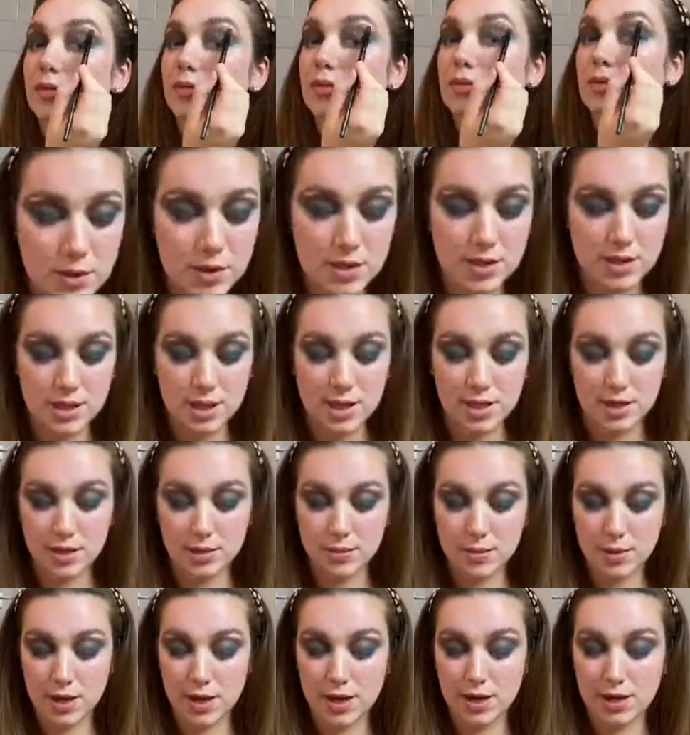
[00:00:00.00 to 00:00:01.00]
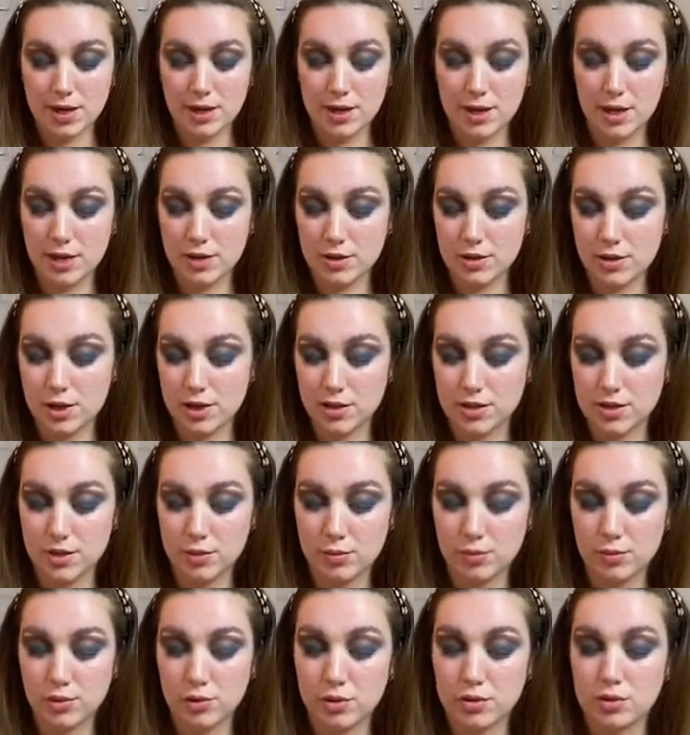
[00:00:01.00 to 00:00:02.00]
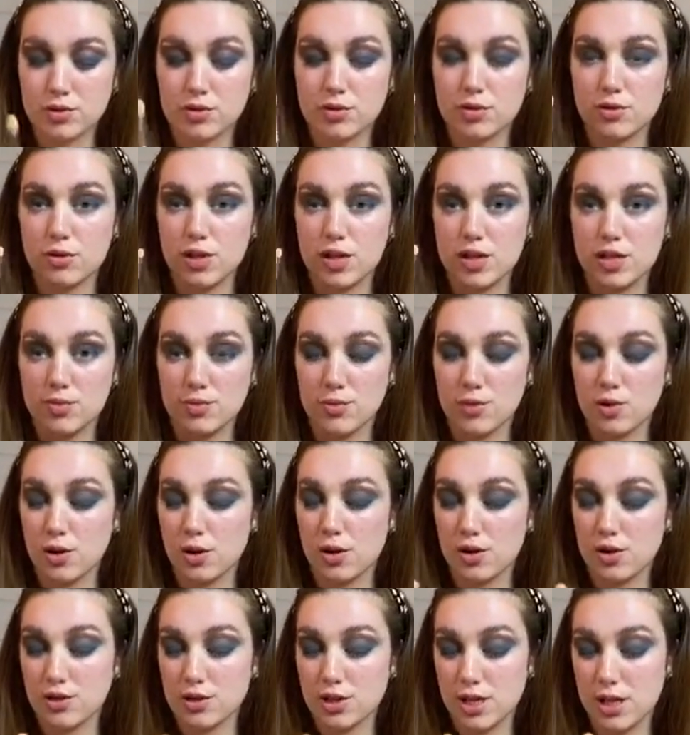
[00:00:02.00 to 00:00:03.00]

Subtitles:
I'm going to take my Jessup Luxe Crease brush.